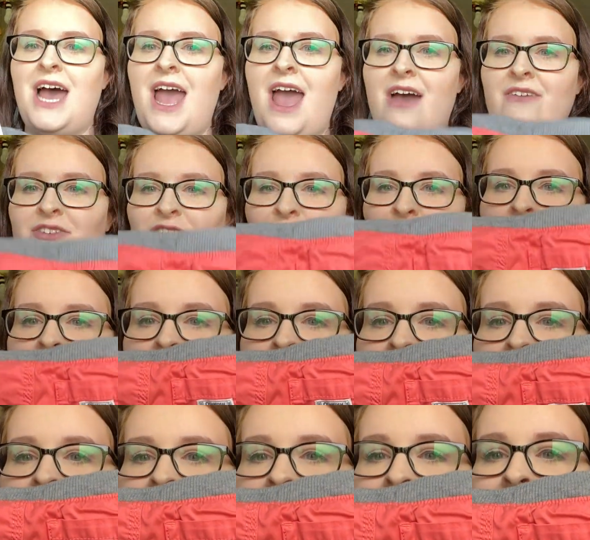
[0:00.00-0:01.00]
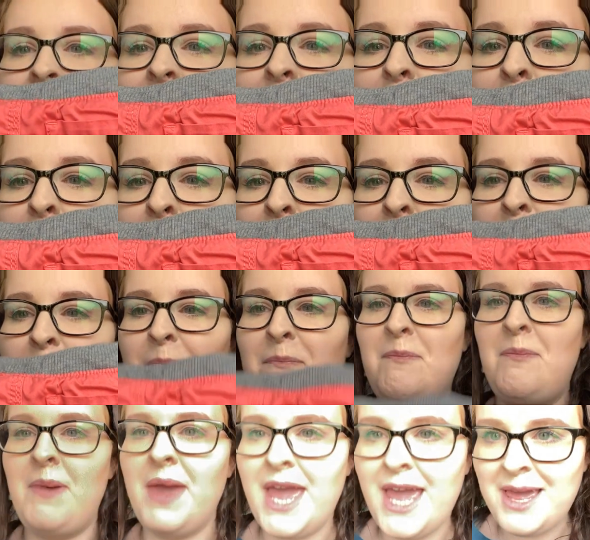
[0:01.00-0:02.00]
I have a crying
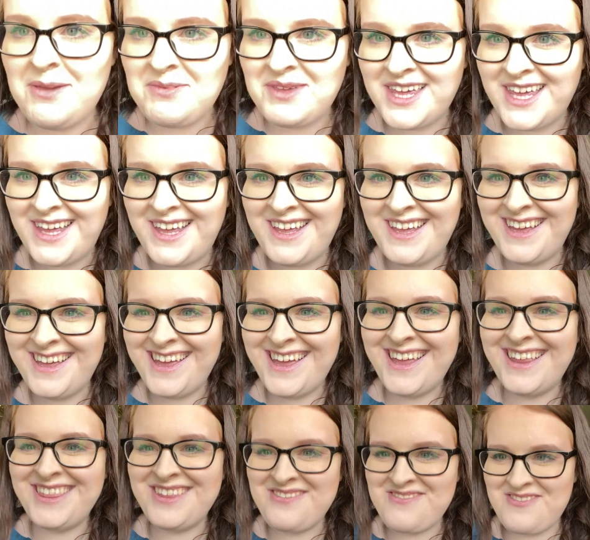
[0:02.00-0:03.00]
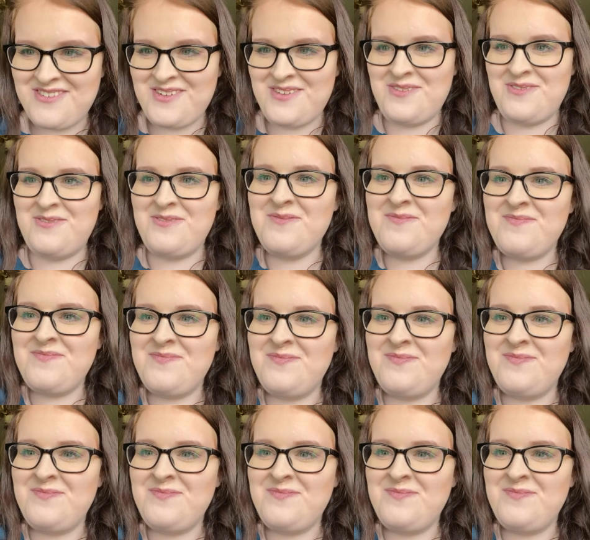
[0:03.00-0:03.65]
baby in the room.